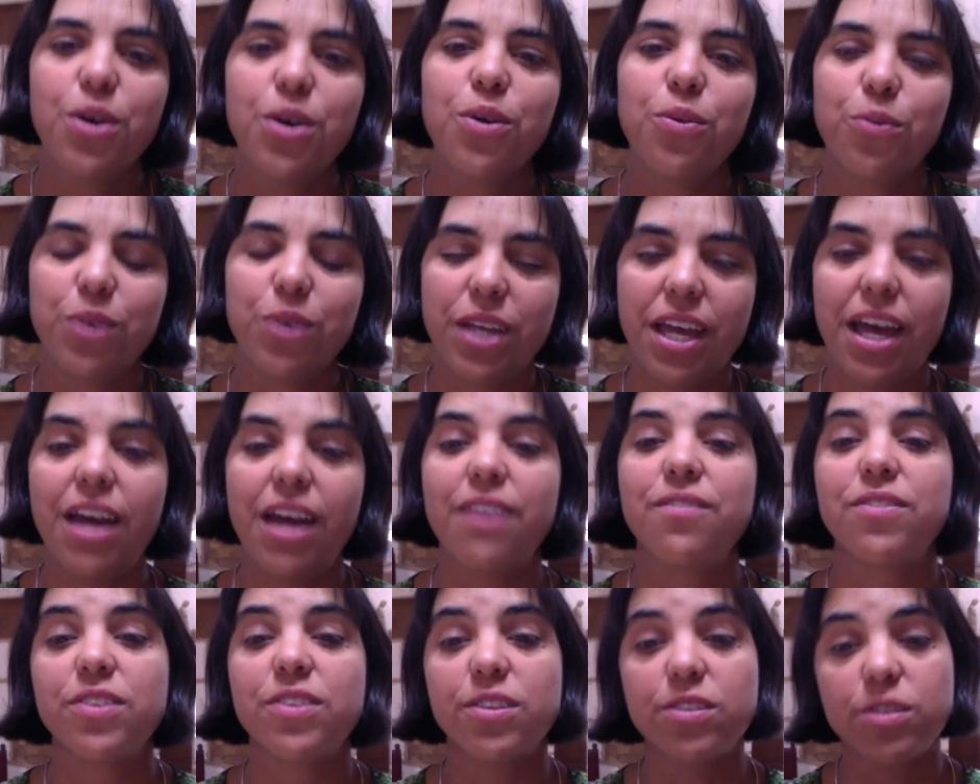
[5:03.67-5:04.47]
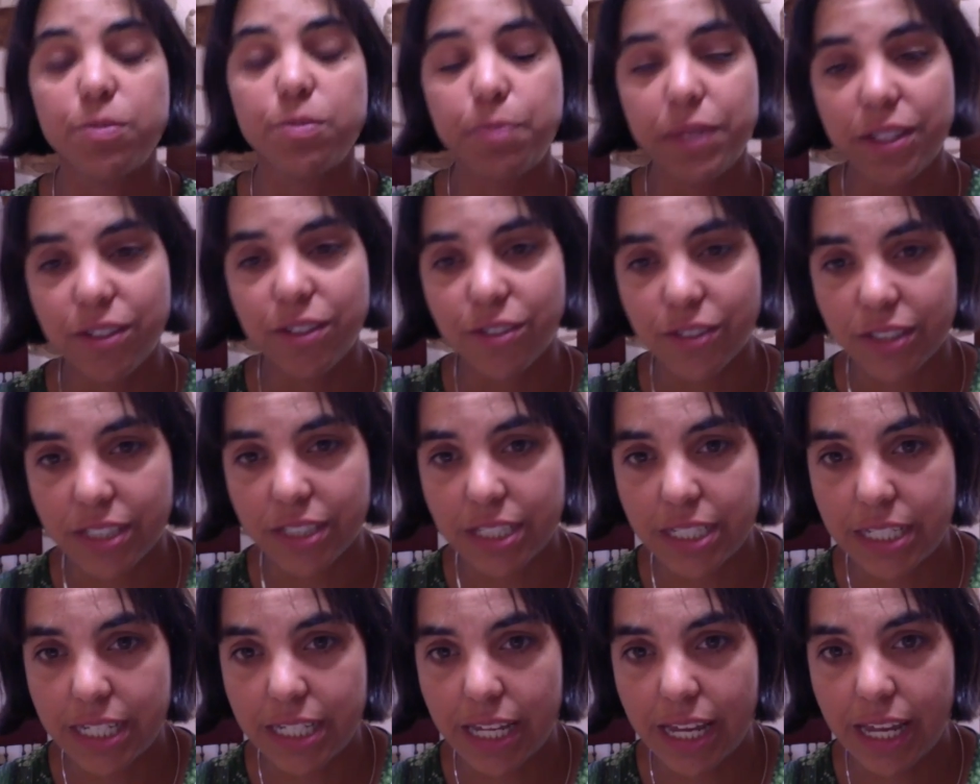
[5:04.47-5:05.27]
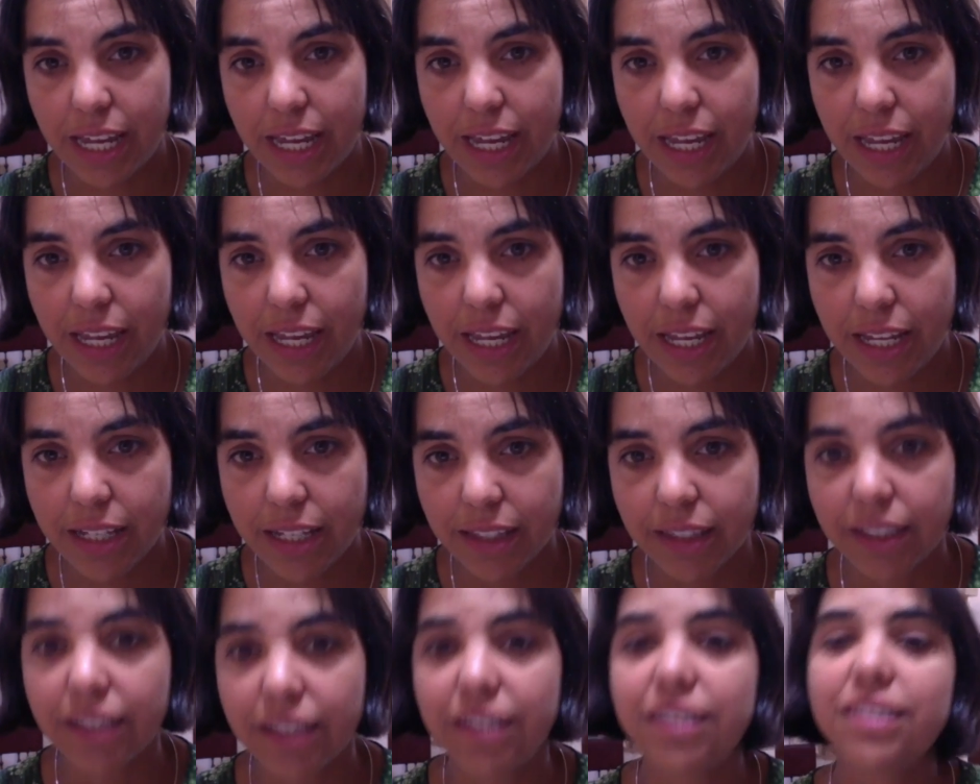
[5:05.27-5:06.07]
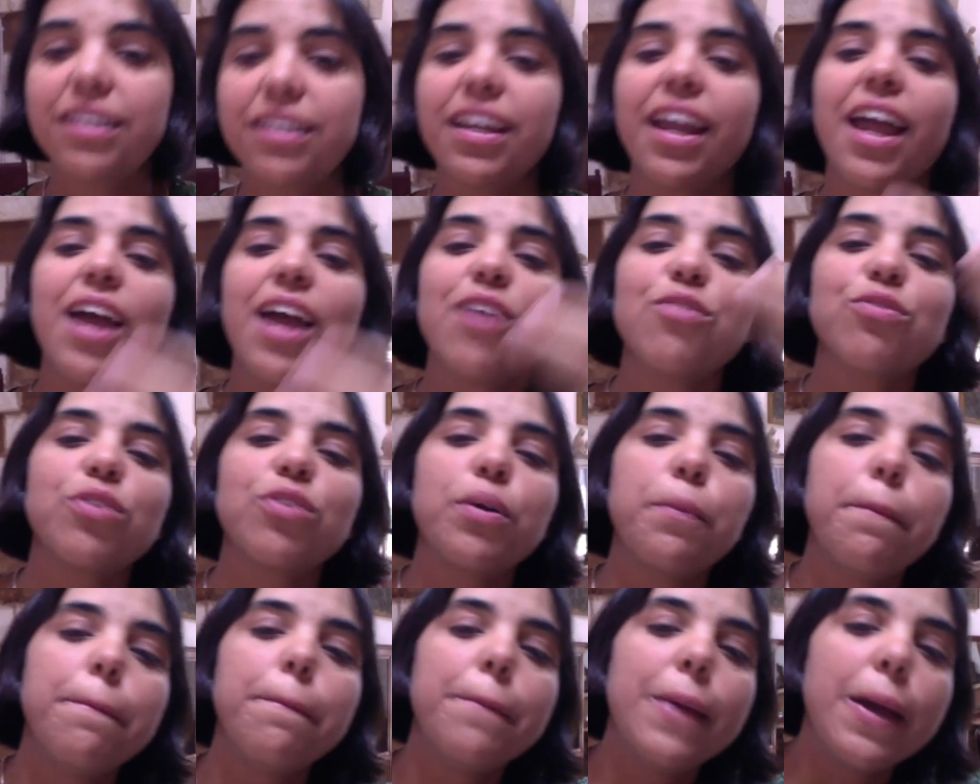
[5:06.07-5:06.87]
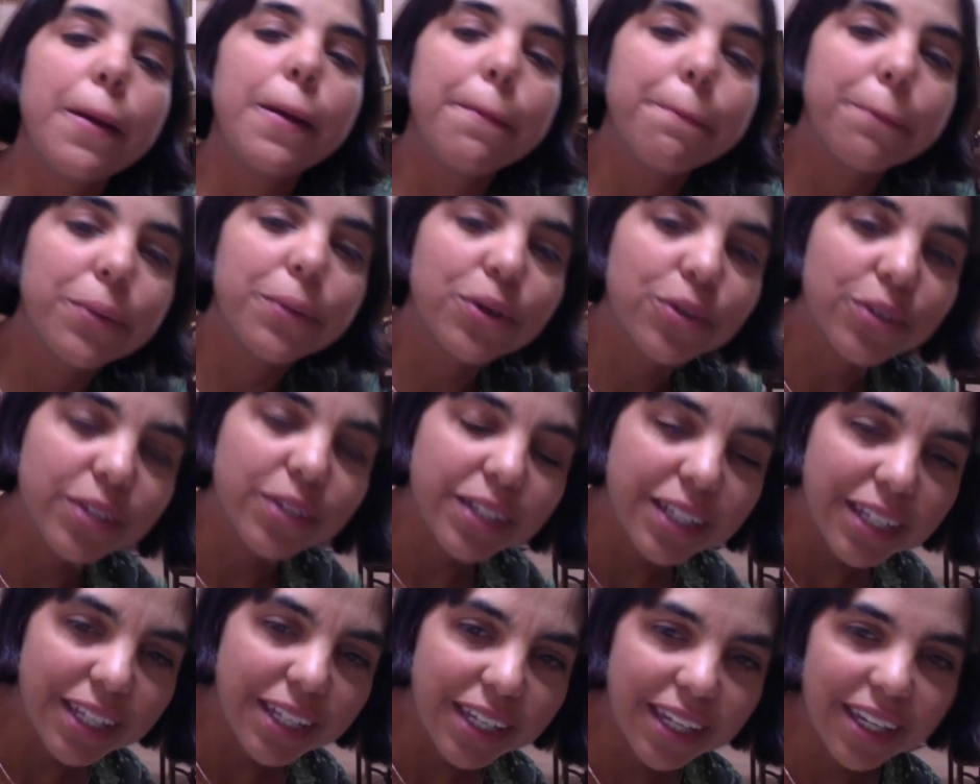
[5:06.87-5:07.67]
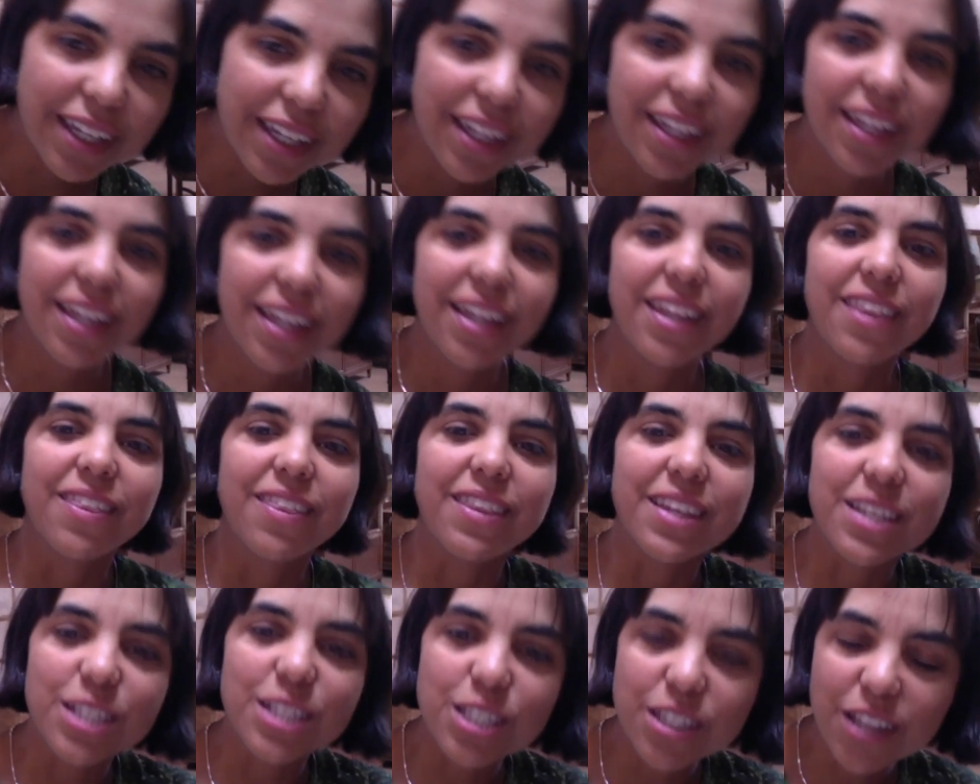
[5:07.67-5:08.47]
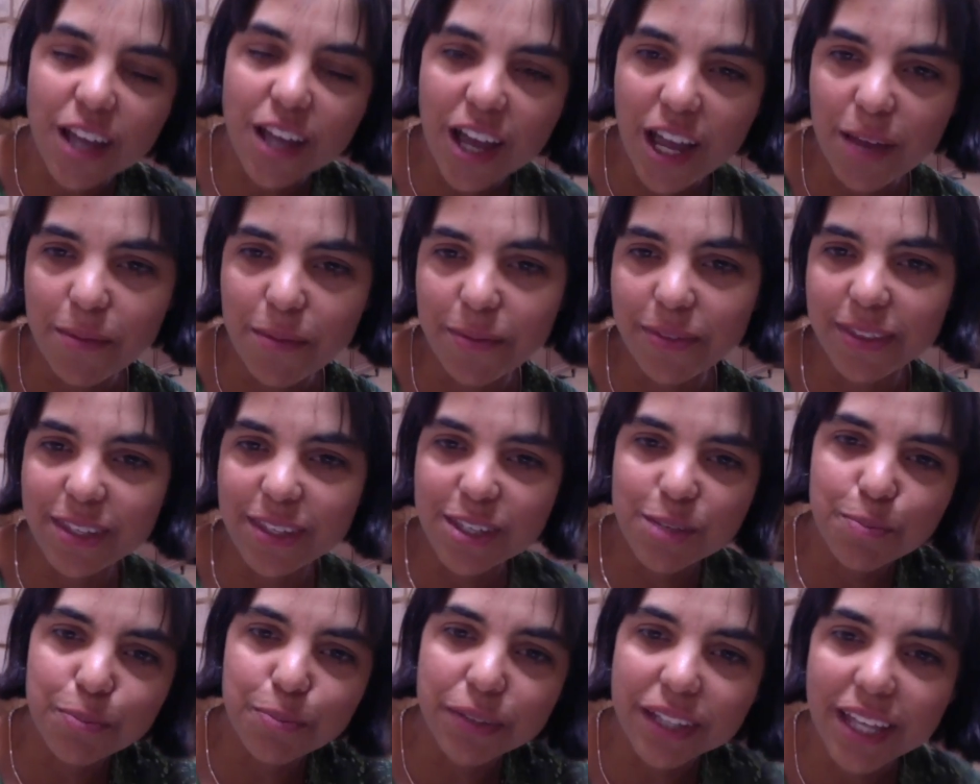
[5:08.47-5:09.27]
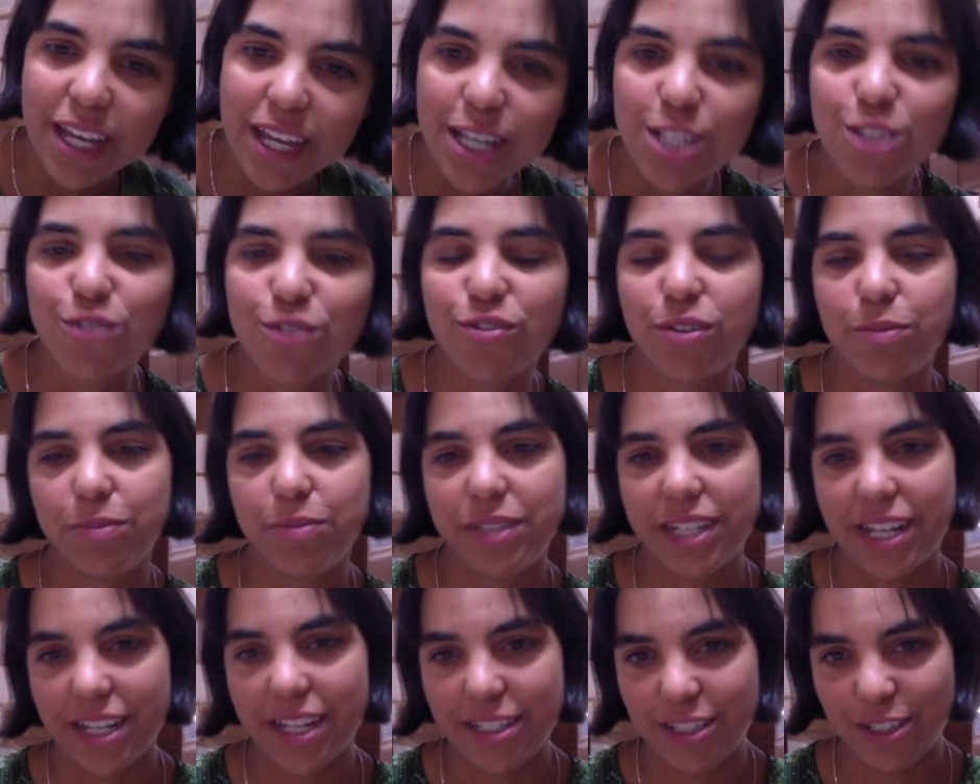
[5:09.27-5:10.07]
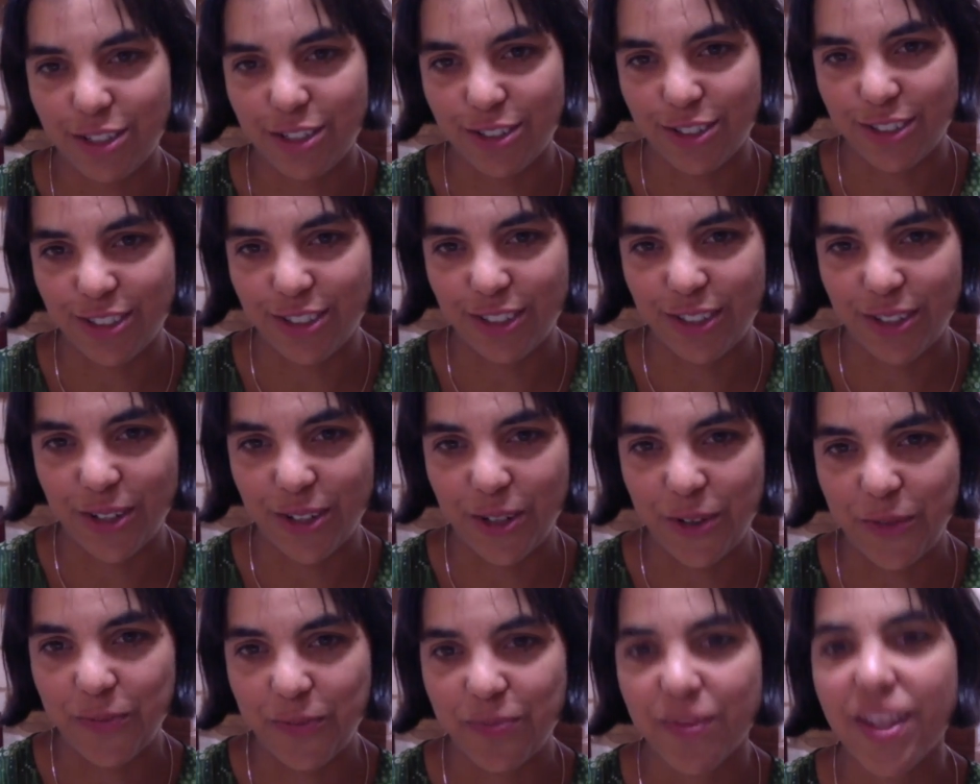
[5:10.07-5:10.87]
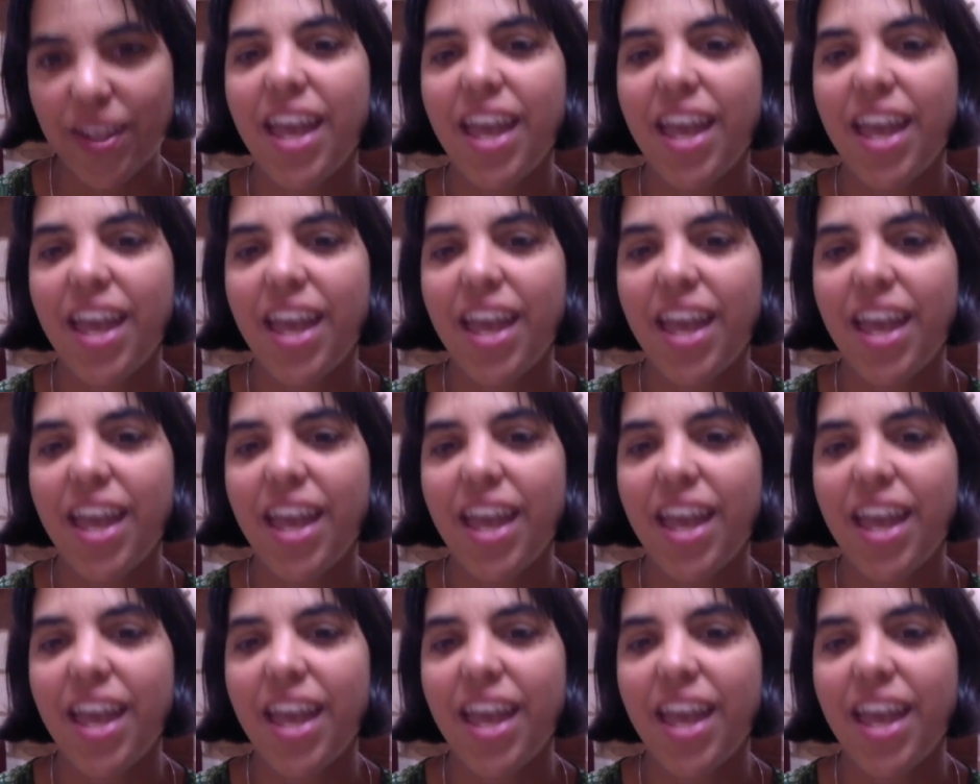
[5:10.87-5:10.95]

We have the speaker today, remembering this time, this place from 10 years ago.